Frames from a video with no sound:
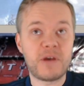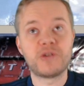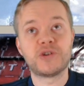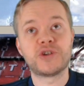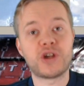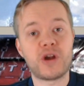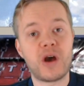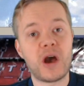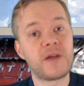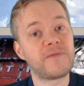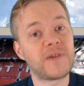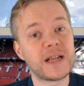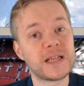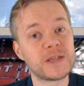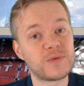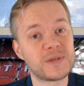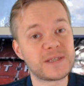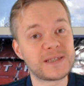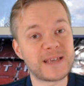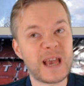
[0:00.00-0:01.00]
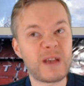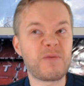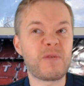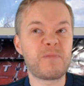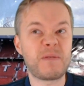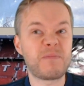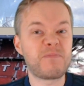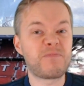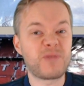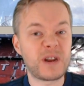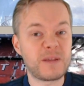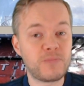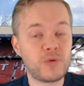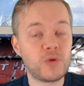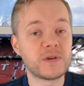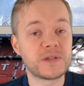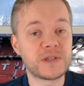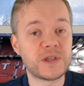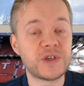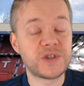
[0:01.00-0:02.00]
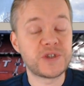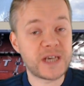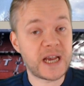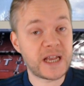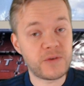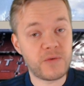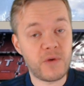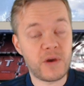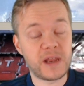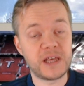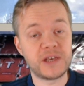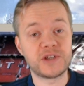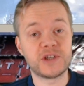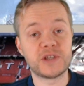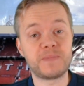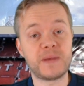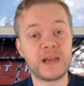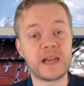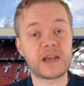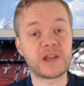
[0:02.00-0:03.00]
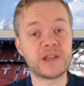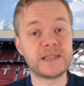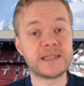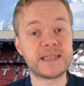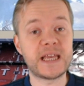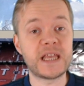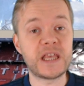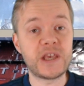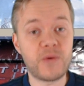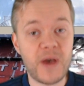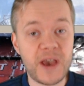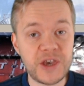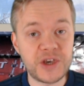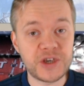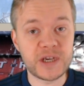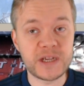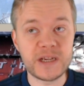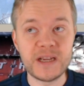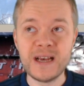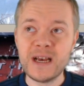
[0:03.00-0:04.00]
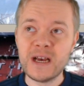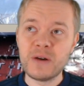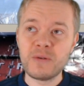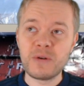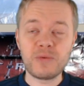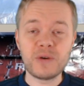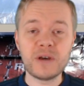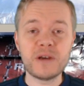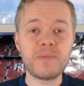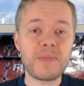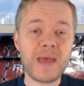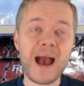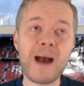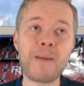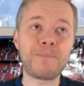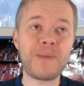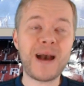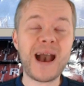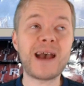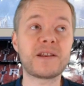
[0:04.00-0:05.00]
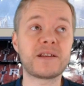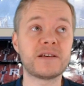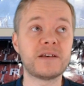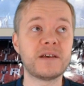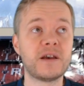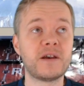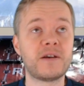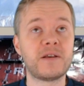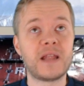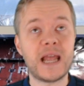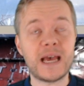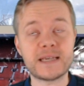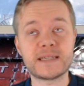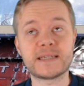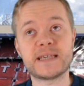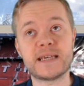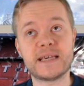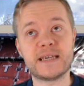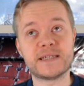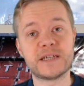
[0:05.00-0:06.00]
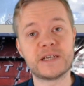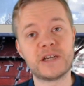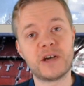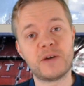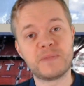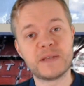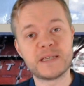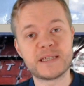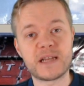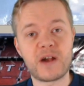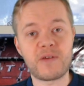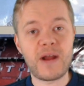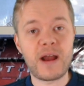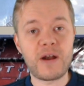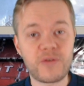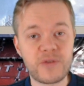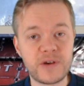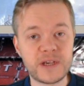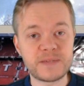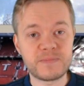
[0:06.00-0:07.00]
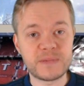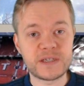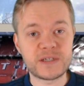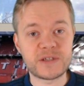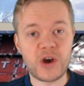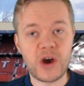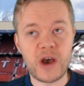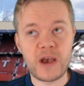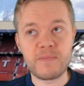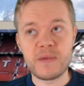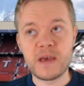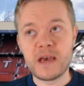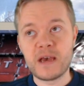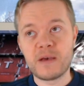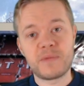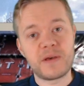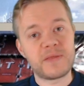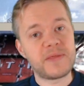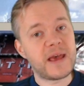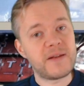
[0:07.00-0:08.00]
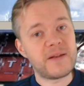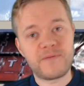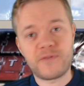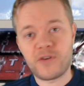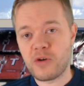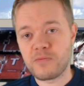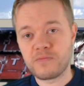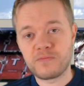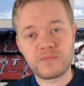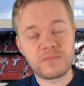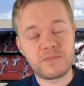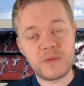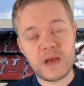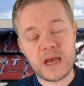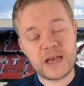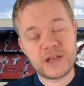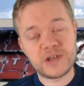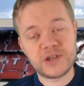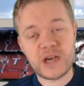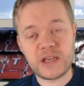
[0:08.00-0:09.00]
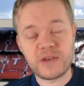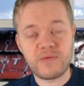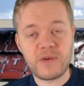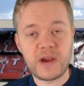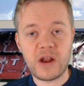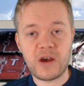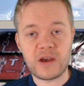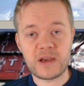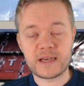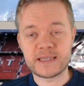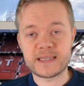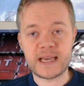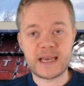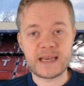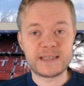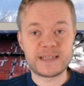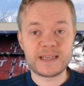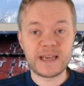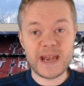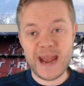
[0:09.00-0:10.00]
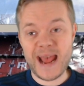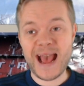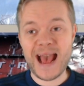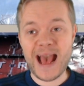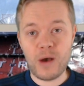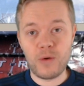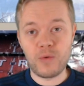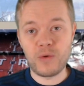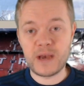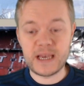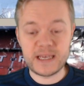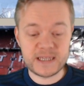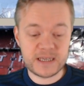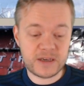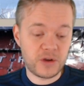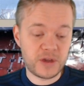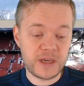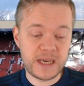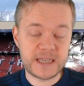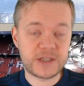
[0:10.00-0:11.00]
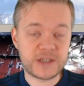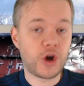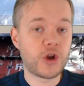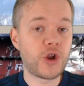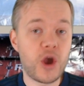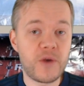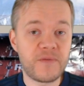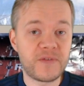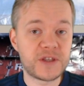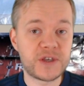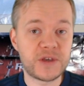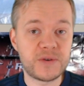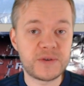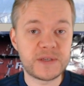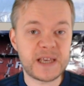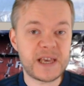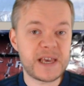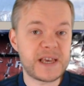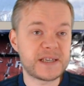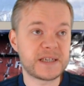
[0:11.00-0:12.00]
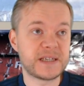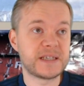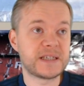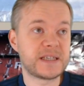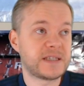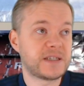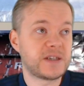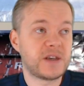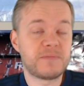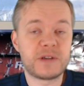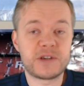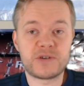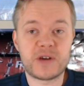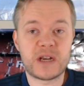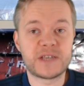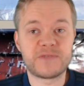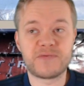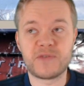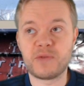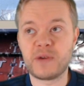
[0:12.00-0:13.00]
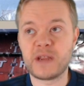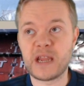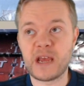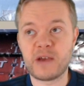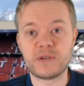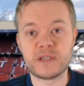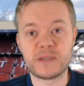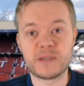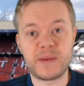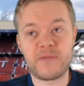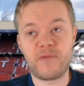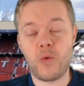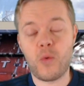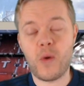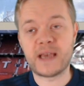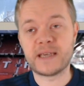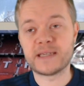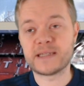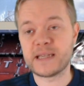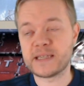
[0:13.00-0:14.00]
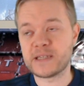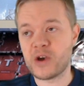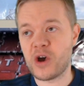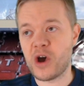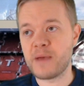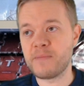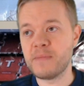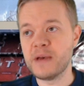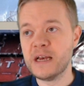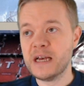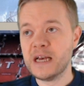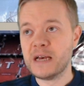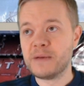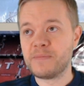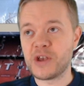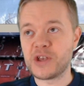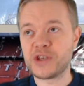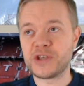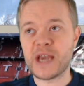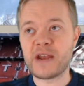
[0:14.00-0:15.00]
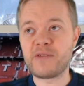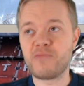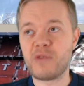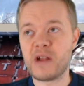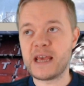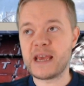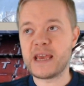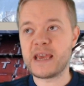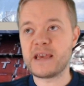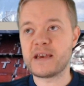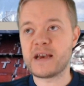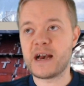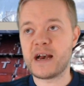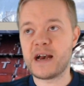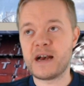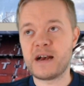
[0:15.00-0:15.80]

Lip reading: most United fans would say we've been pretty poor since January and it's just been a continuation. We weren't that bad last season up until around Christmas time, but then from January, like I say, to now, it's gone over 2 seasons. The summer transfer window was a bit of a waste of time, but generally